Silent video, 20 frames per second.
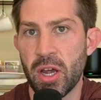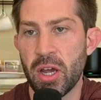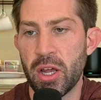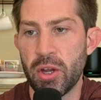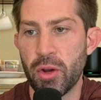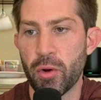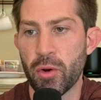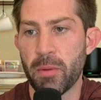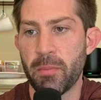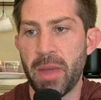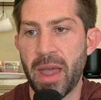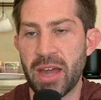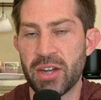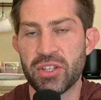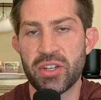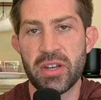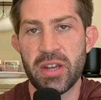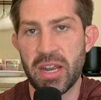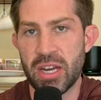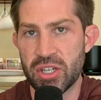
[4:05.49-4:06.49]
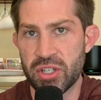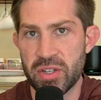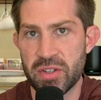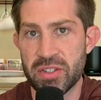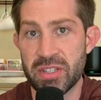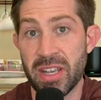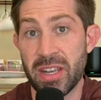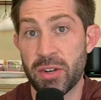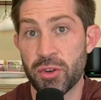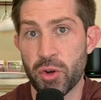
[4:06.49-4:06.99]
your
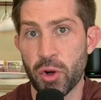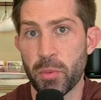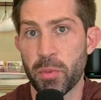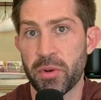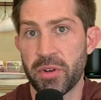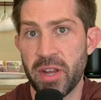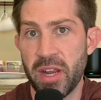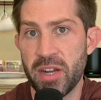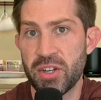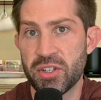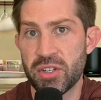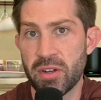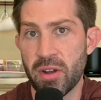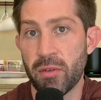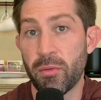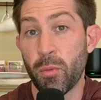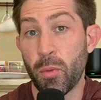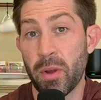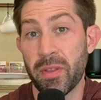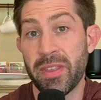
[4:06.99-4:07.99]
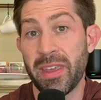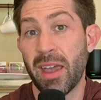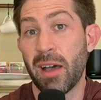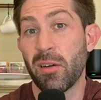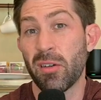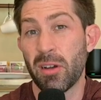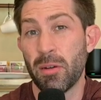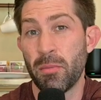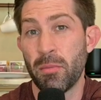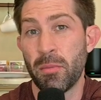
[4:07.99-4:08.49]
imagination's interpretation of what the
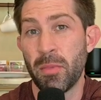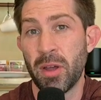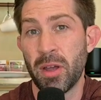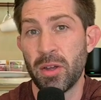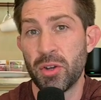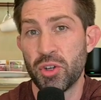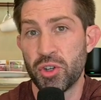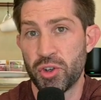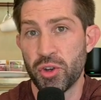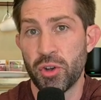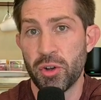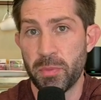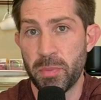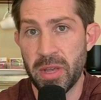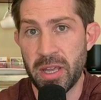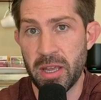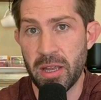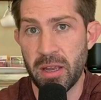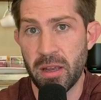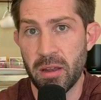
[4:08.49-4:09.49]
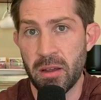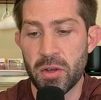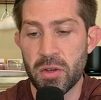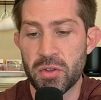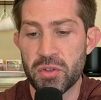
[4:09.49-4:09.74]
outcome should be.